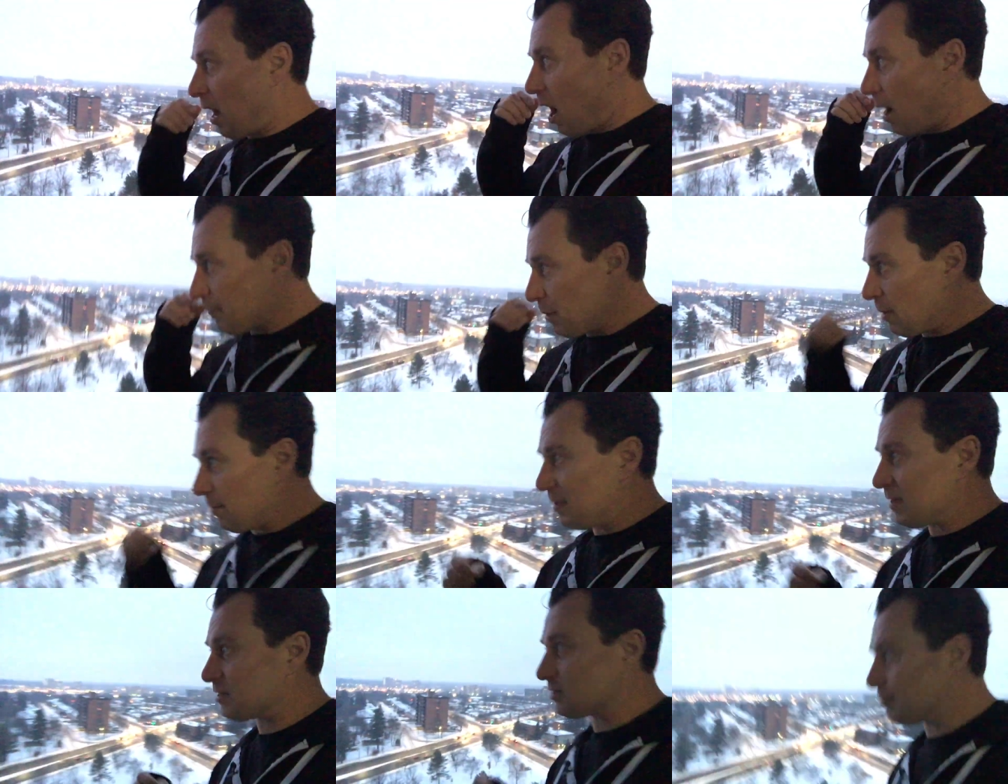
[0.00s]
I'm
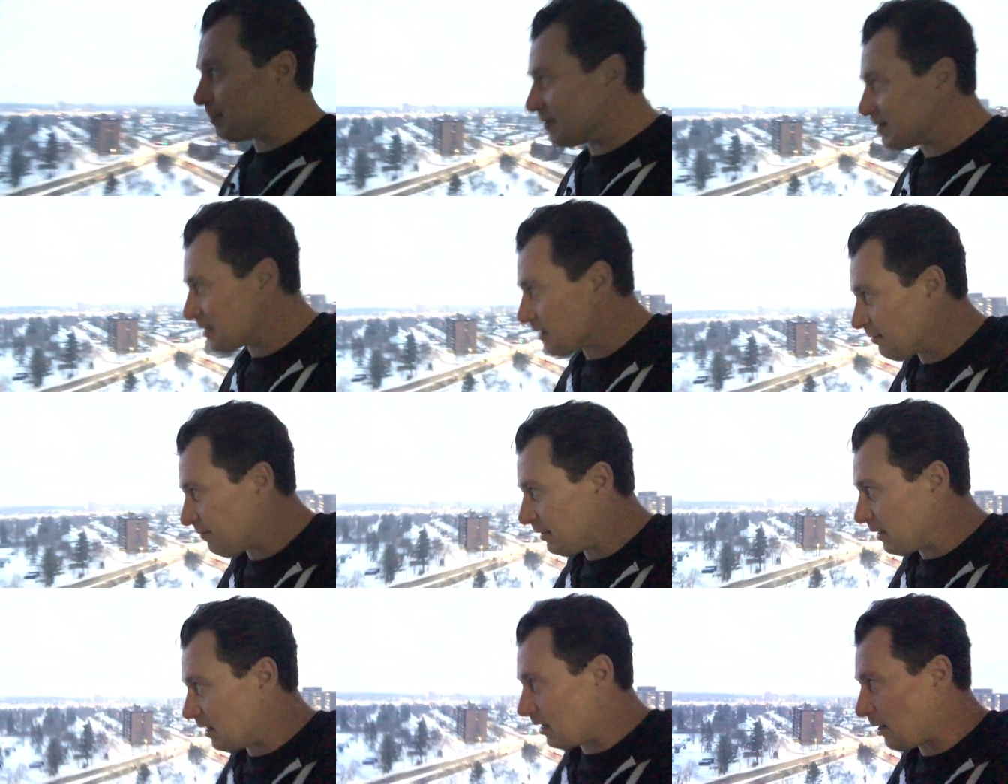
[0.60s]
going to be
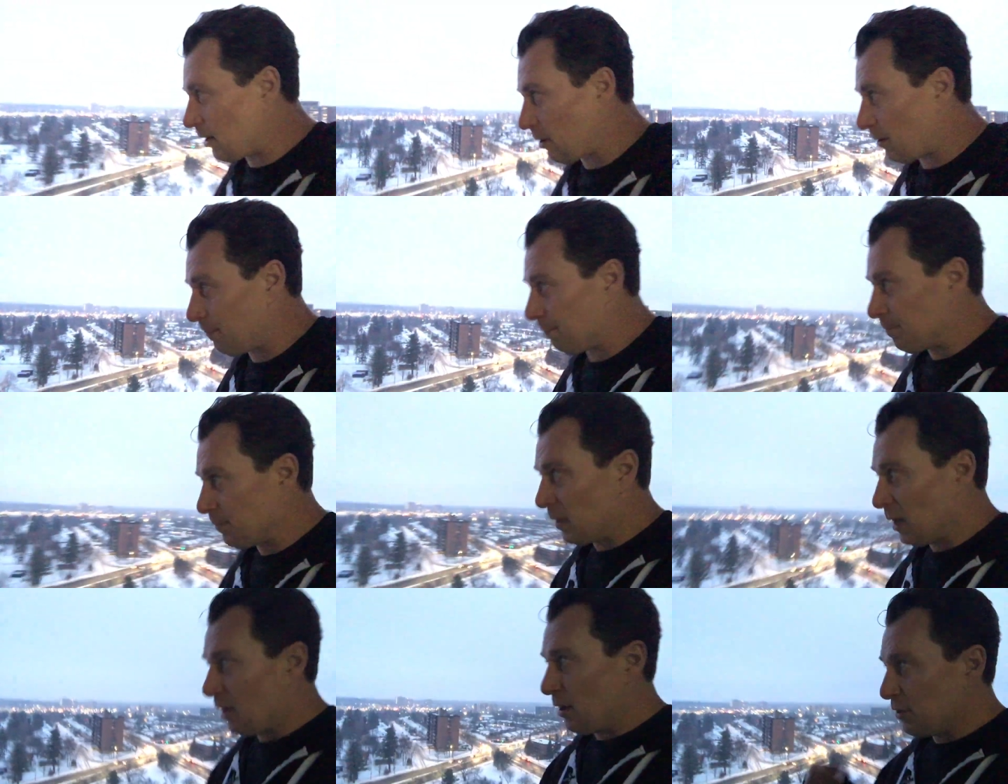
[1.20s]
specific here.
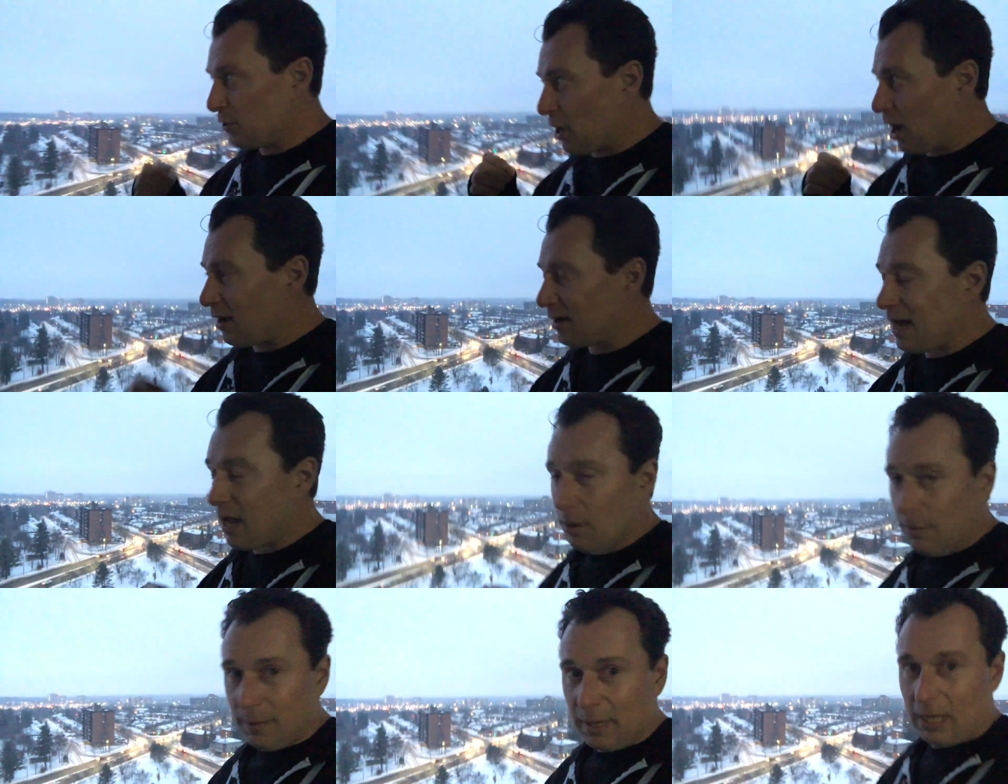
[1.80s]
Not
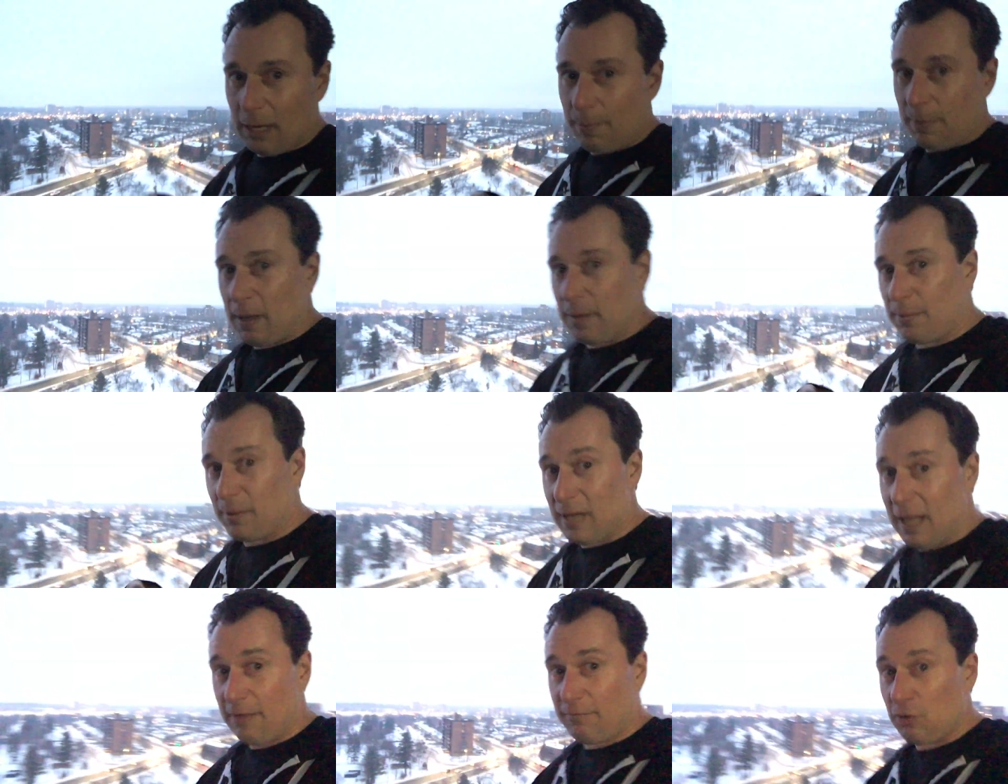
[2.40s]
how many
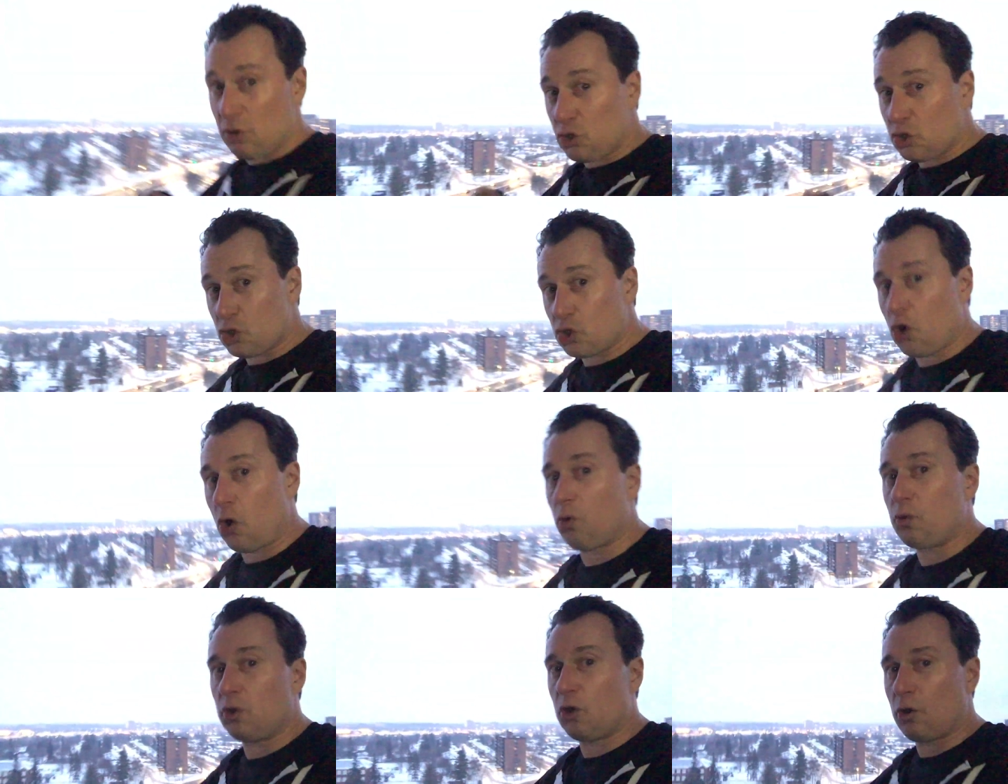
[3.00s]
people have you
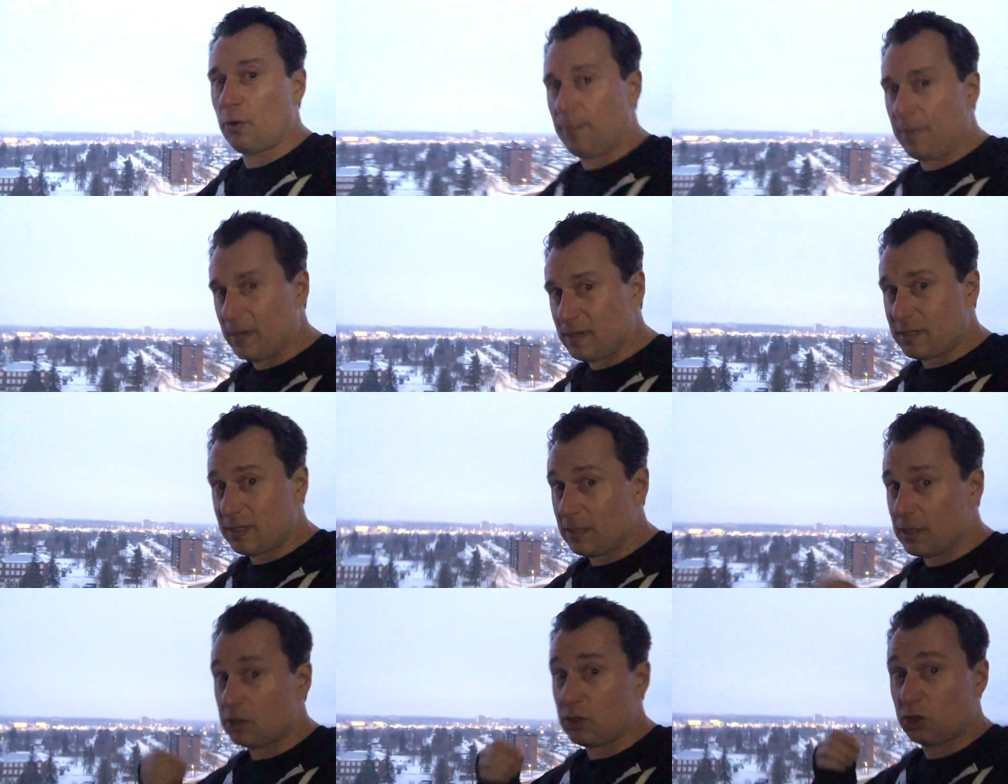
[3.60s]
shown your
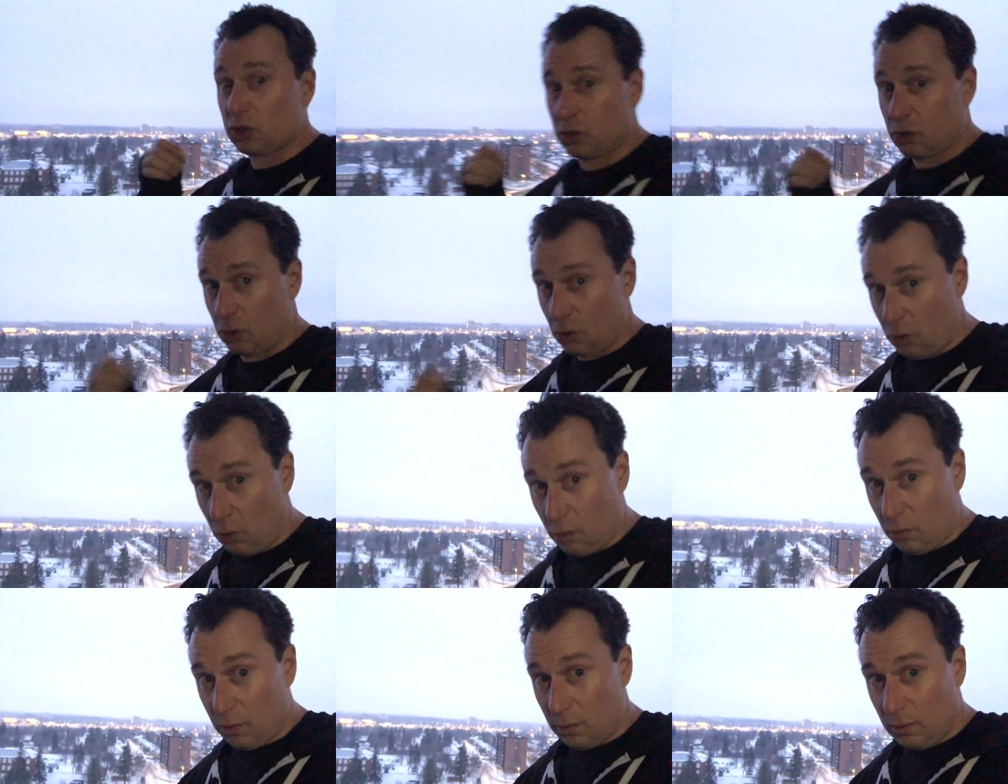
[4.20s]
business
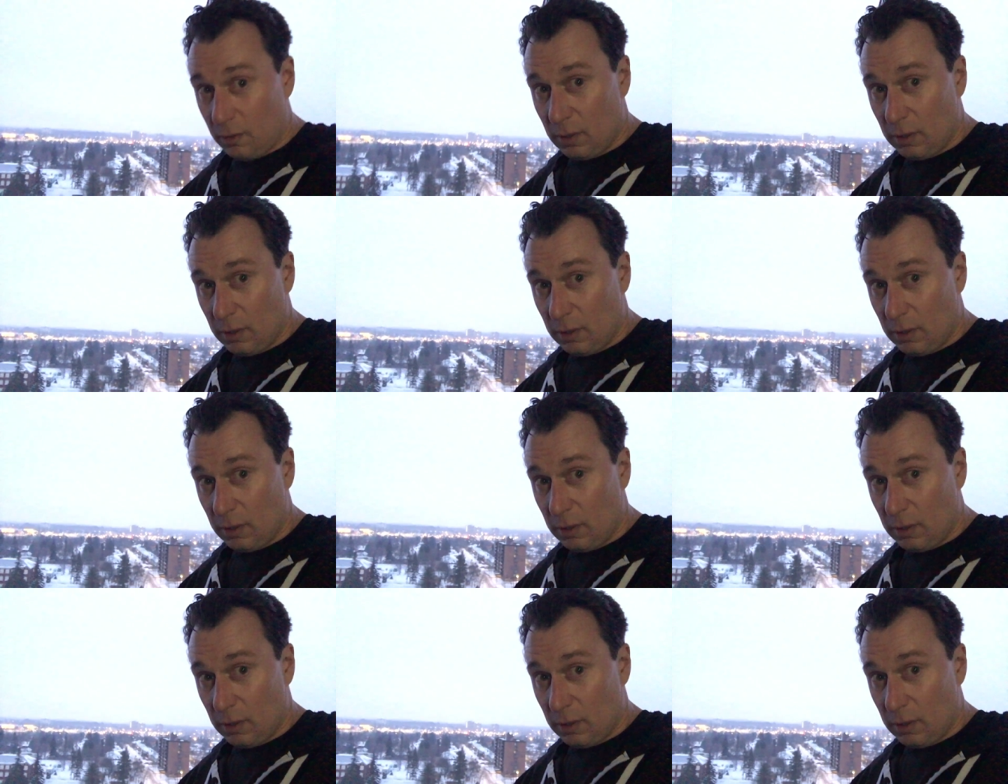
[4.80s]
to,